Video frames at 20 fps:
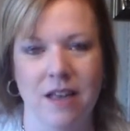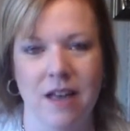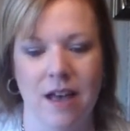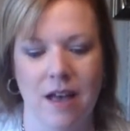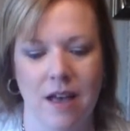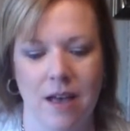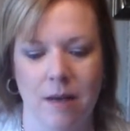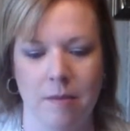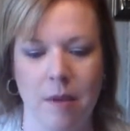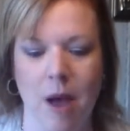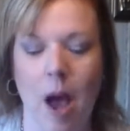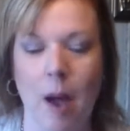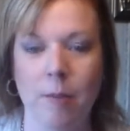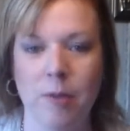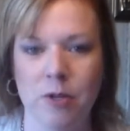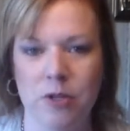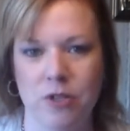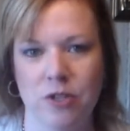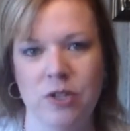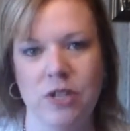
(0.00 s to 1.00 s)

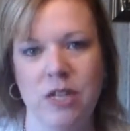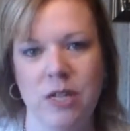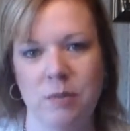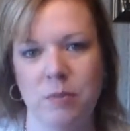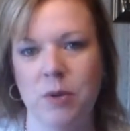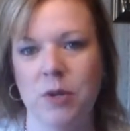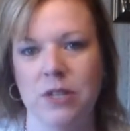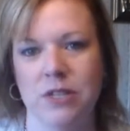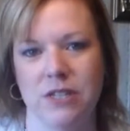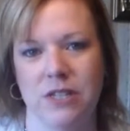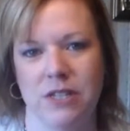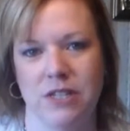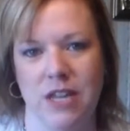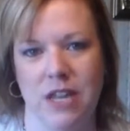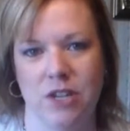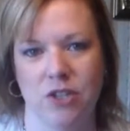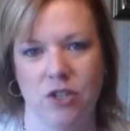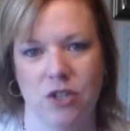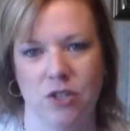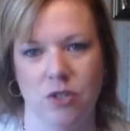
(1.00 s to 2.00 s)
opportunity
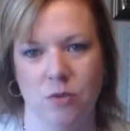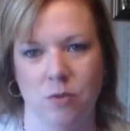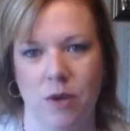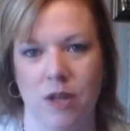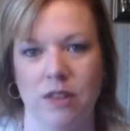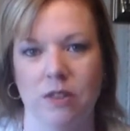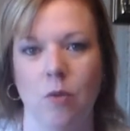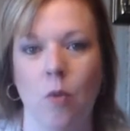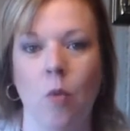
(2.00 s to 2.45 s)
presentations with,